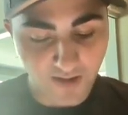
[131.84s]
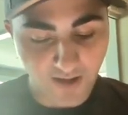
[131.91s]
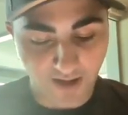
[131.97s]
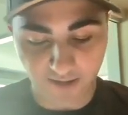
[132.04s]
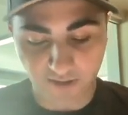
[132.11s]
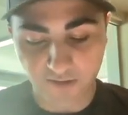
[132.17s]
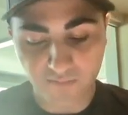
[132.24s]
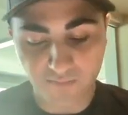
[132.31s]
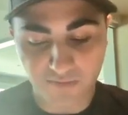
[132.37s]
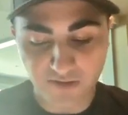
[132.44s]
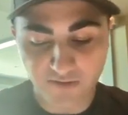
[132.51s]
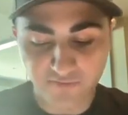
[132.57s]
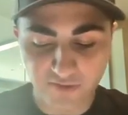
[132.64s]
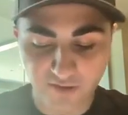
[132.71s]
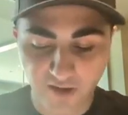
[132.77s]
I couldn't
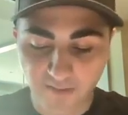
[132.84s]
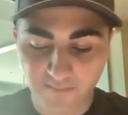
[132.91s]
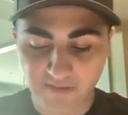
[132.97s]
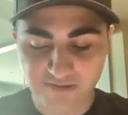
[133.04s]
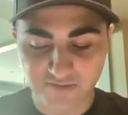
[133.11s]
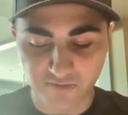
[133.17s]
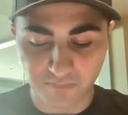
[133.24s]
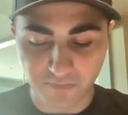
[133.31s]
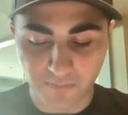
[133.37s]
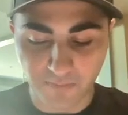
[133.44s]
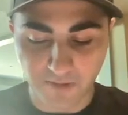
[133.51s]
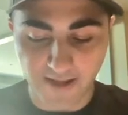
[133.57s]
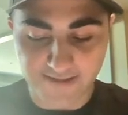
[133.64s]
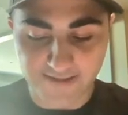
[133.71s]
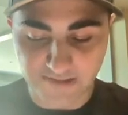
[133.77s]
believe the comments from
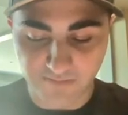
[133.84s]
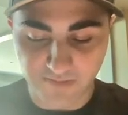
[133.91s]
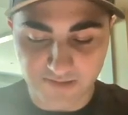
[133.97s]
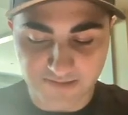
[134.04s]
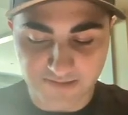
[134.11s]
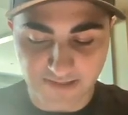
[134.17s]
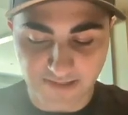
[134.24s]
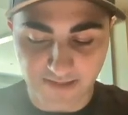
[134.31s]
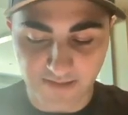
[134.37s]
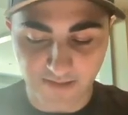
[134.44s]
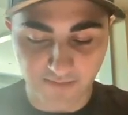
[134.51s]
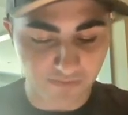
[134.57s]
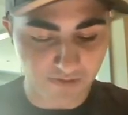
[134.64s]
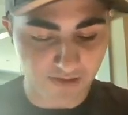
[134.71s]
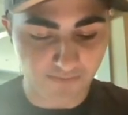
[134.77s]
people asking me to sign
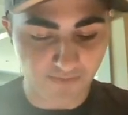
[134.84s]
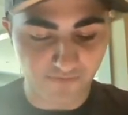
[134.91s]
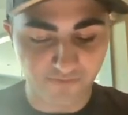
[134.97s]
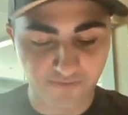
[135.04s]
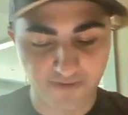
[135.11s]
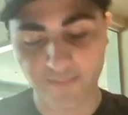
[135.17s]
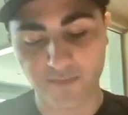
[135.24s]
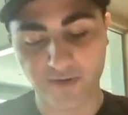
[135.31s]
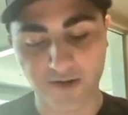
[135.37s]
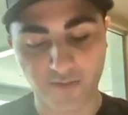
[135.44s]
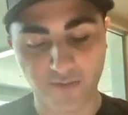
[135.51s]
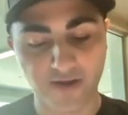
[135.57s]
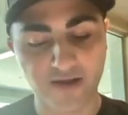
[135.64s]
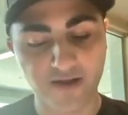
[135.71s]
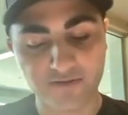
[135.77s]
and become a Flame right
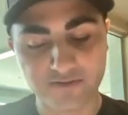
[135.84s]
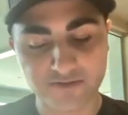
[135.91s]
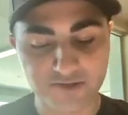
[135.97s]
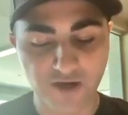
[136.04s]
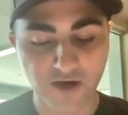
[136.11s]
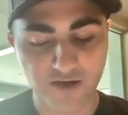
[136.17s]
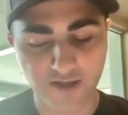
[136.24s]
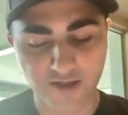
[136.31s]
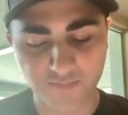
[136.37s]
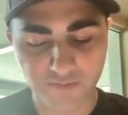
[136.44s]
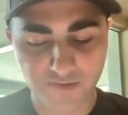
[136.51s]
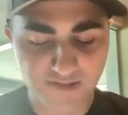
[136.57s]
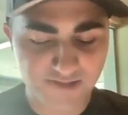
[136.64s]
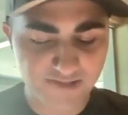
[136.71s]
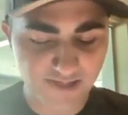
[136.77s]
away. Johnny,
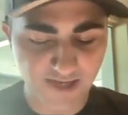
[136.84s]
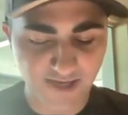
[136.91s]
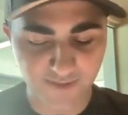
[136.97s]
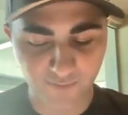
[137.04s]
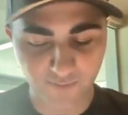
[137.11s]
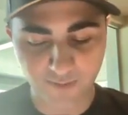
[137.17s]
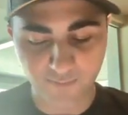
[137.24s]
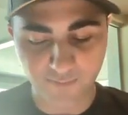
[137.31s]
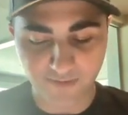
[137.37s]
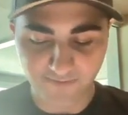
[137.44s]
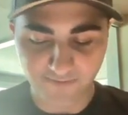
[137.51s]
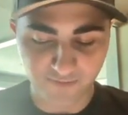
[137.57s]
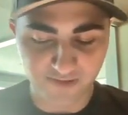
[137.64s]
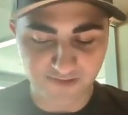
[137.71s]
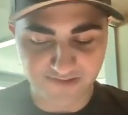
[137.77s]
please sign. Will you
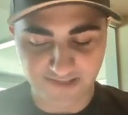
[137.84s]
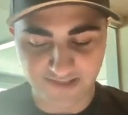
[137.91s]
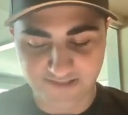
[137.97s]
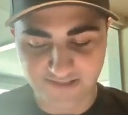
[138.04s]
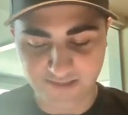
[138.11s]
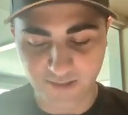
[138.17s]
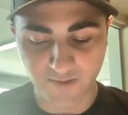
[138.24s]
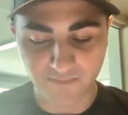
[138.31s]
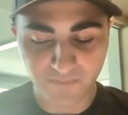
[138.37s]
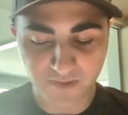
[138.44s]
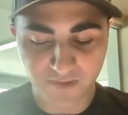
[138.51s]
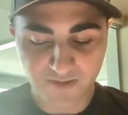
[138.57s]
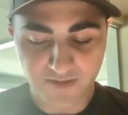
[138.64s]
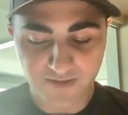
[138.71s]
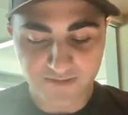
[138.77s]
play for us next year?
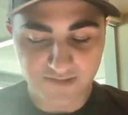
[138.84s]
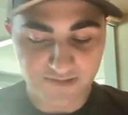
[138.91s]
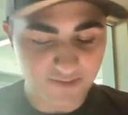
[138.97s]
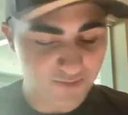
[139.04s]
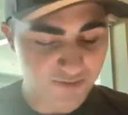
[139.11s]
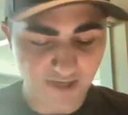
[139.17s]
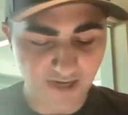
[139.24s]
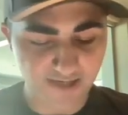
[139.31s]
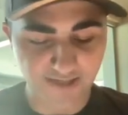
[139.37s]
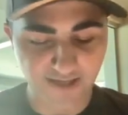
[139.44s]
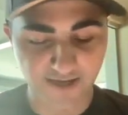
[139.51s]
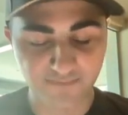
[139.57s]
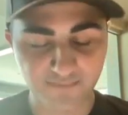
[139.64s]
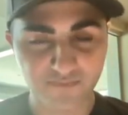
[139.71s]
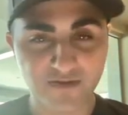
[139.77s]
Did you sign
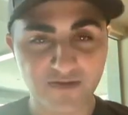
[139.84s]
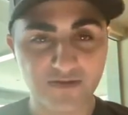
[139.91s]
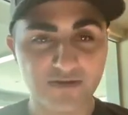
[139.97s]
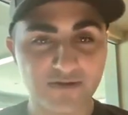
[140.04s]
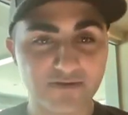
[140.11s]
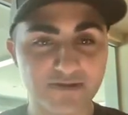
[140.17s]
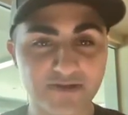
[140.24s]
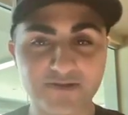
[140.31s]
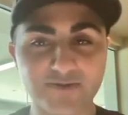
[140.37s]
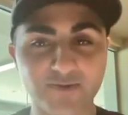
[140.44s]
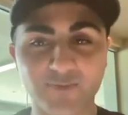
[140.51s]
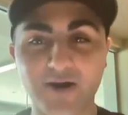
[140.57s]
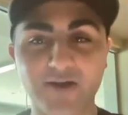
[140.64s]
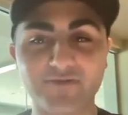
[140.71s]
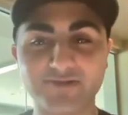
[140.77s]
yet? Just
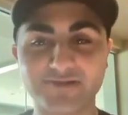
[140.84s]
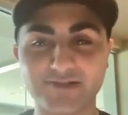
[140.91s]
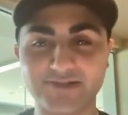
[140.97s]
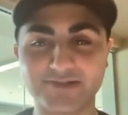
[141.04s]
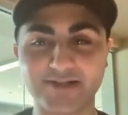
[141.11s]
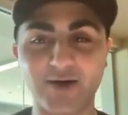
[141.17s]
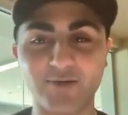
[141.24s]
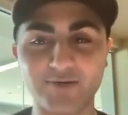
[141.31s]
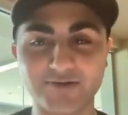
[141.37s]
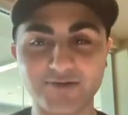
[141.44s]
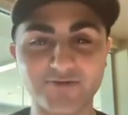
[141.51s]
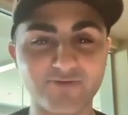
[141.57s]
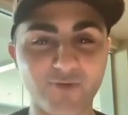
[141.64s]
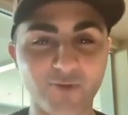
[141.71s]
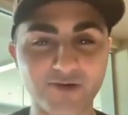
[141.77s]
to preface this, that
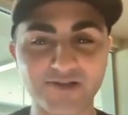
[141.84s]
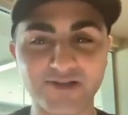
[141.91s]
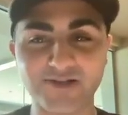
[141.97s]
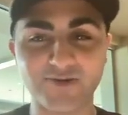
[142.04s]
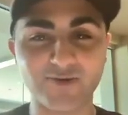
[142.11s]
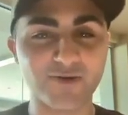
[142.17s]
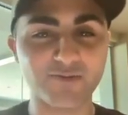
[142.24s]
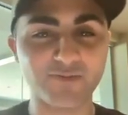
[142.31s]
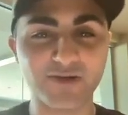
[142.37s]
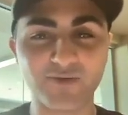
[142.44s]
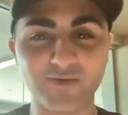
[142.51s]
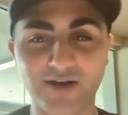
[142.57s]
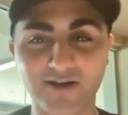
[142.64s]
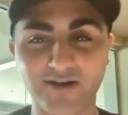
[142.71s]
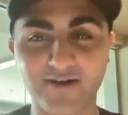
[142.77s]
was fourteen-year-old me
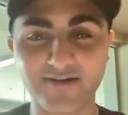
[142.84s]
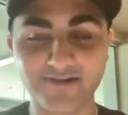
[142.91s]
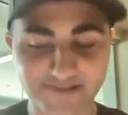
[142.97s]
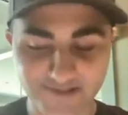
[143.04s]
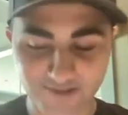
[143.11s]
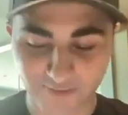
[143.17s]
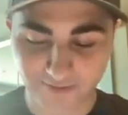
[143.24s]
when I got into